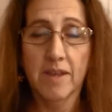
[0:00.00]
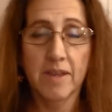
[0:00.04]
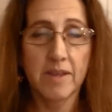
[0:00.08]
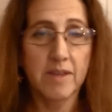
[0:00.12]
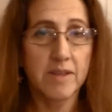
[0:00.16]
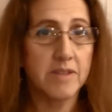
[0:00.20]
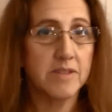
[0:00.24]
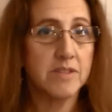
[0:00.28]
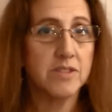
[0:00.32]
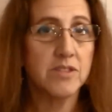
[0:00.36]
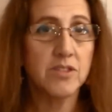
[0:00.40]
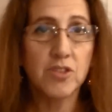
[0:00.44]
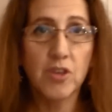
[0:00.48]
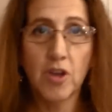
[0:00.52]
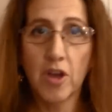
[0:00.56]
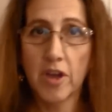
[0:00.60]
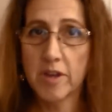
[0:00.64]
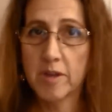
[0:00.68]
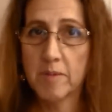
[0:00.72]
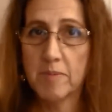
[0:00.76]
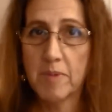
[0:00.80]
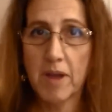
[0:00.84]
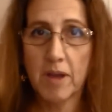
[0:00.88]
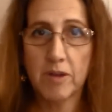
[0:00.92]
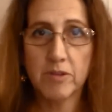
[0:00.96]
It is
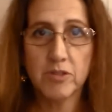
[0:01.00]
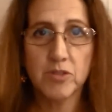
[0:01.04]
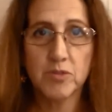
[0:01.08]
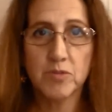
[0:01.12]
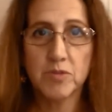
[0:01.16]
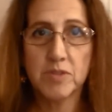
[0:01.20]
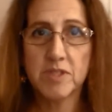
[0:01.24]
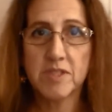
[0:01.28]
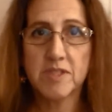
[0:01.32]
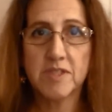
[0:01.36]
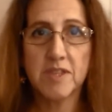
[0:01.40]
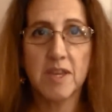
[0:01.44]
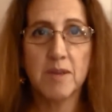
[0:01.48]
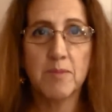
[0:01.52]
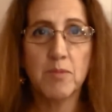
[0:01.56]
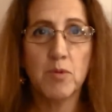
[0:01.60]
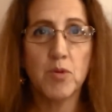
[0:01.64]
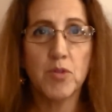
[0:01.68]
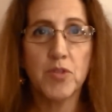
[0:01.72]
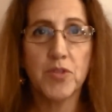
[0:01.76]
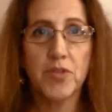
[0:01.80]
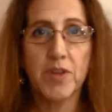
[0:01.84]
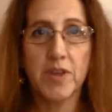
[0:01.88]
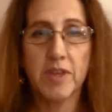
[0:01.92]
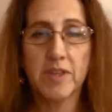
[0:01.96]
not about doing the same
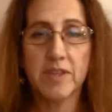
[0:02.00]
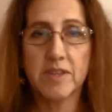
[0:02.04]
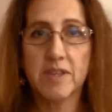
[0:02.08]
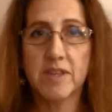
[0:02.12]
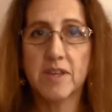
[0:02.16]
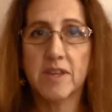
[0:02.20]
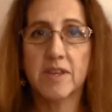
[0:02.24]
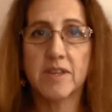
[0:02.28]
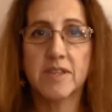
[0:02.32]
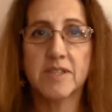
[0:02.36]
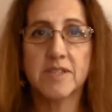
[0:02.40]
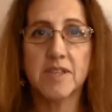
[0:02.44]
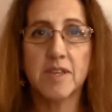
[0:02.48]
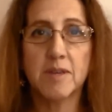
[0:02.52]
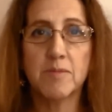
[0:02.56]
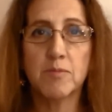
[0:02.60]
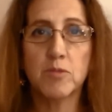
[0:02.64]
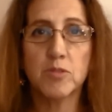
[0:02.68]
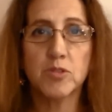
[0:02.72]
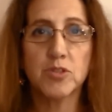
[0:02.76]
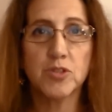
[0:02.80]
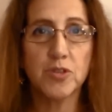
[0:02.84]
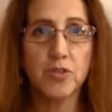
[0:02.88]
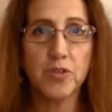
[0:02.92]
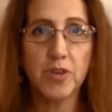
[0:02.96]
old thing,
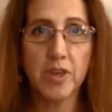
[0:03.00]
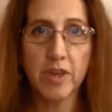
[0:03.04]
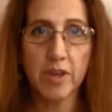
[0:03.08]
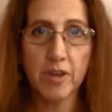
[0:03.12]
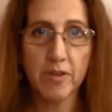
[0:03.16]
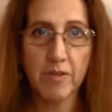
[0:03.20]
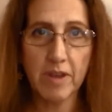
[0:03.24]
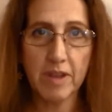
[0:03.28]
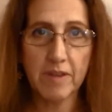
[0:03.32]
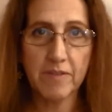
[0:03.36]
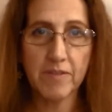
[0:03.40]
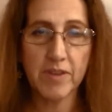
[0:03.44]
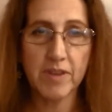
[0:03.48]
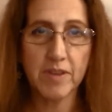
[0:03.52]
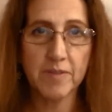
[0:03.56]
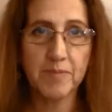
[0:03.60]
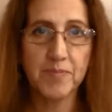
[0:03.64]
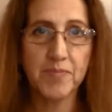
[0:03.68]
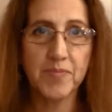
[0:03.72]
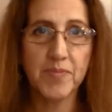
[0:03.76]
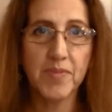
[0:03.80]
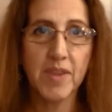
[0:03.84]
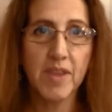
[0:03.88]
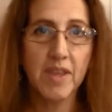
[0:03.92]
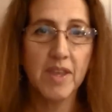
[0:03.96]
same old turkey and gravy.
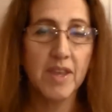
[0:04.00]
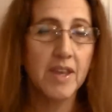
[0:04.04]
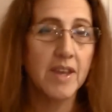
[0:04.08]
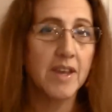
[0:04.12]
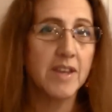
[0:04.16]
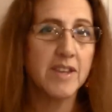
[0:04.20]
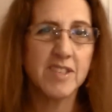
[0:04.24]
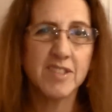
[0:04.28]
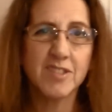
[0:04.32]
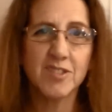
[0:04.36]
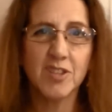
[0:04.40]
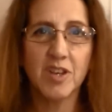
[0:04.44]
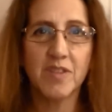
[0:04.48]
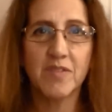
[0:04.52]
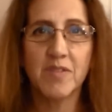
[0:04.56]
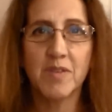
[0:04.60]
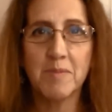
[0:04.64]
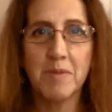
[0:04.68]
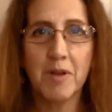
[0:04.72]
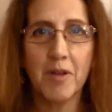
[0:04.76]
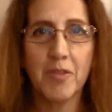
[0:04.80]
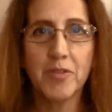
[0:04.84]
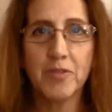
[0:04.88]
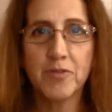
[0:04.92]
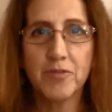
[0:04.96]
And it's not even
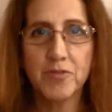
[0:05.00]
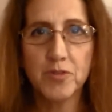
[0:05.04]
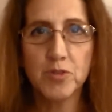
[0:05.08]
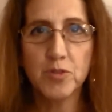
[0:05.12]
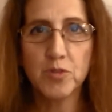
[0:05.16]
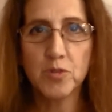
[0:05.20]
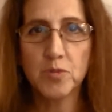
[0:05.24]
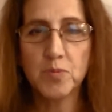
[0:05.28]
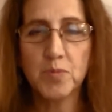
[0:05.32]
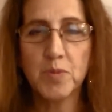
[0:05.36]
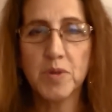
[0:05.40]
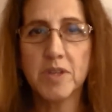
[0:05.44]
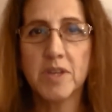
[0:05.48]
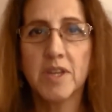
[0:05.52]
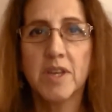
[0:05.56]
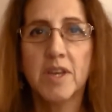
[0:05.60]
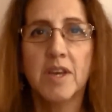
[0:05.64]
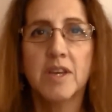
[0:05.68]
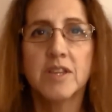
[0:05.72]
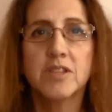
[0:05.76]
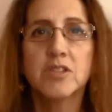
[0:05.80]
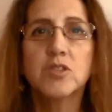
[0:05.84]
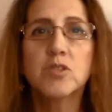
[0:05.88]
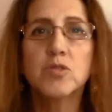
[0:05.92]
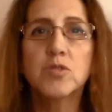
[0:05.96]
about the food, but
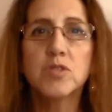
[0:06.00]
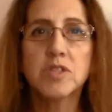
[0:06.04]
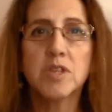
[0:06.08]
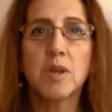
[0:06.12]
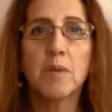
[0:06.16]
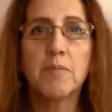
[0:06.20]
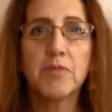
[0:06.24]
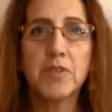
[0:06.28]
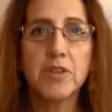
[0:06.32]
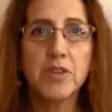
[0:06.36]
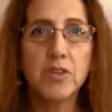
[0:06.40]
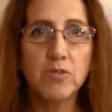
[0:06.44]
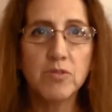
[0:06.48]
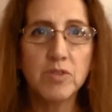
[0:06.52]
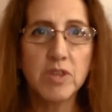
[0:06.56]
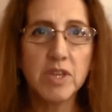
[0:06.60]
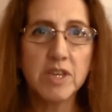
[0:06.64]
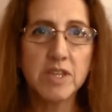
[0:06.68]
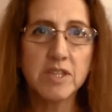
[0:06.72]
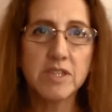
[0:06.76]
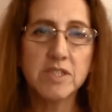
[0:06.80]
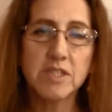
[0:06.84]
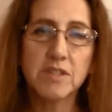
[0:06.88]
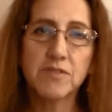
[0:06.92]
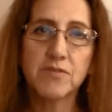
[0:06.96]
do something
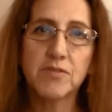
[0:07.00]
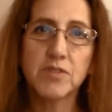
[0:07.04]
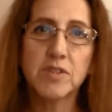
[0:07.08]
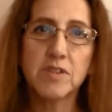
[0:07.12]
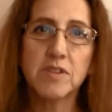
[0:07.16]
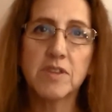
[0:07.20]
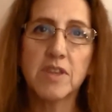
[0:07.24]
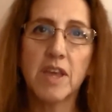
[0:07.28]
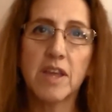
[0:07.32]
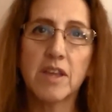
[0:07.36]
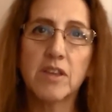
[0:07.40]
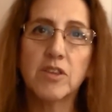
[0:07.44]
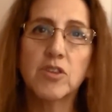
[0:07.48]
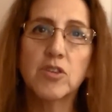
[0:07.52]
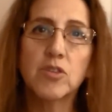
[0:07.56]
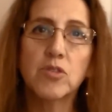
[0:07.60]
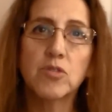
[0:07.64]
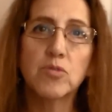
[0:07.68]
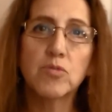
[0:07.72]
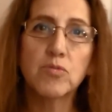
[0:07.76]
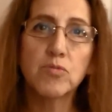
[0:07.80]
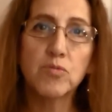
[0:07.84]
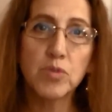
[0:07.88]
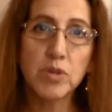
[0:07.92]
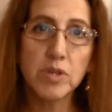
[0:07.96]
unique and different that
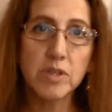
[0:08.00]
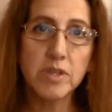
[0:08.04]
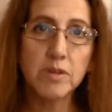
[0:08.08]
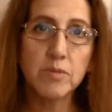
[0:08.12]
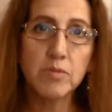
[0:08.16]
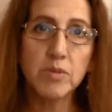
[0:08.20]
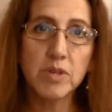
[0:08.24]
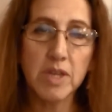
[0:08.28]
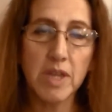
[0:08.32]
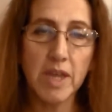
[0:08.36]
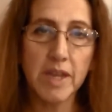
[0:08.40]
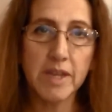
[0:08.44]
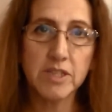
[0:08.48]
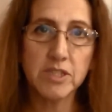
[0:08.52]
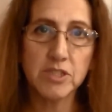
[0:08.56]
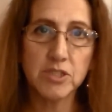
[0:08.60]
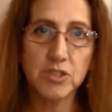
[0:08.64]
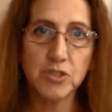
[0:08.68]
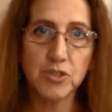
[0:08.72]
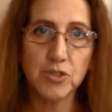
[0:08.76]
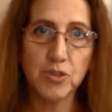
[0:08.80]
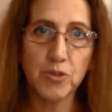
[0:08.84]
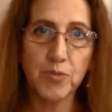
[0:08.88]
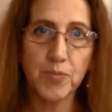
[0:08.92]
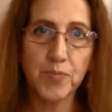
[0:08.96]
you really would like to
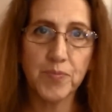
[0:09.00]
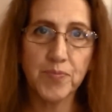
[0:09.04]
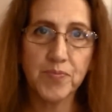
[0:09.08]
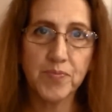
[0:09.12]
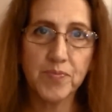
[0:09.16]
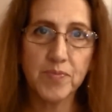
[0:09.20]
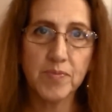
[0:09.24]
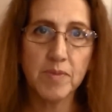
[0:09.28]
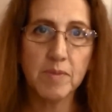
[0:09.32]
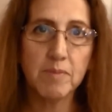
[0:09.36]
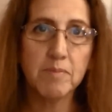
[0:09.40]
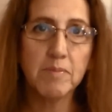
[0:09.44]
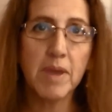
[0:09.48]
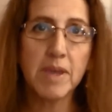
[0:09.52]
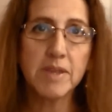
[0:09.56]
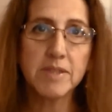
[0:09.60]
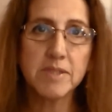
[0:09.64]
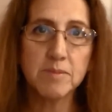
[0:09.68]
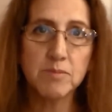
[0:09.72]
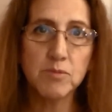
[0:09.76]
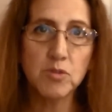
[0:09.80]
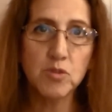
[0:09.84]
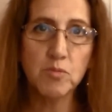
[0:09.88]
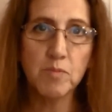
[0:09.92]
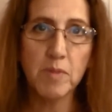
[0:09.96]
do. Make
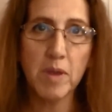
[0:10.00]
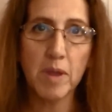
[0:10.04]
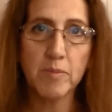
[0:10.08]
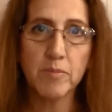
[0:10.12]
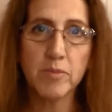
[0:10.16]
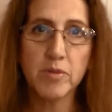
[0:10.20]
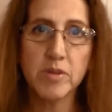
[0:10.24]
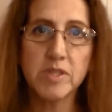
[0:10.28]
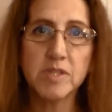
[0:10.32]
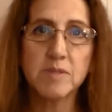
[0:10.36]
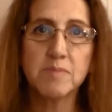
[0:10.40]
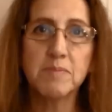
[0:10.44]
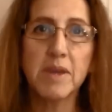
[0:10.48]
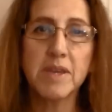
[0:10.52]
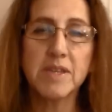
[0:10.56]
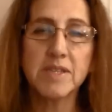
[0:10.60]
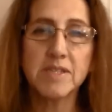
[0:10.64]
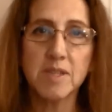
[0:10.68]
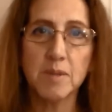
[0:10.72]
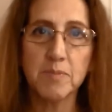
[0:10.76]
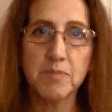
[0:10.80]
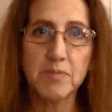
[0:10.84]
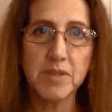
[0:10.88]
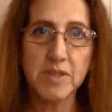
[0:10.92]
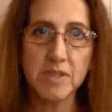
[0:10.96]
some new memories, make
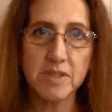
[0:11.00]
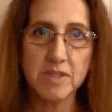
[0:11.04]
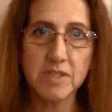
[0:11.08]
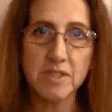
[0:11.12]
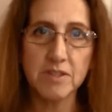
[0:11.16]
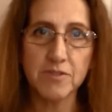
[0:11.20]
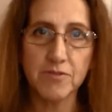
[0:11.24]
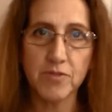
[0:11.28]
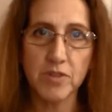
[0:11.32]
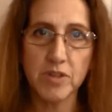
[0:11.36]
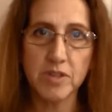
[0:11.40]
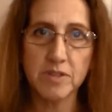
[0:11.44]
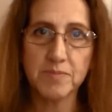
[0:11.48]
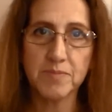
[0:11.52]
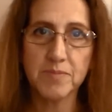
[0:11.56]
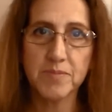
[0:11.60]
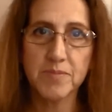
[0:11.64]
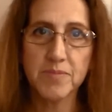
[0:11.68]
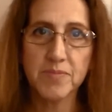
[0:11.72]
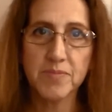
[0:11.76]
something different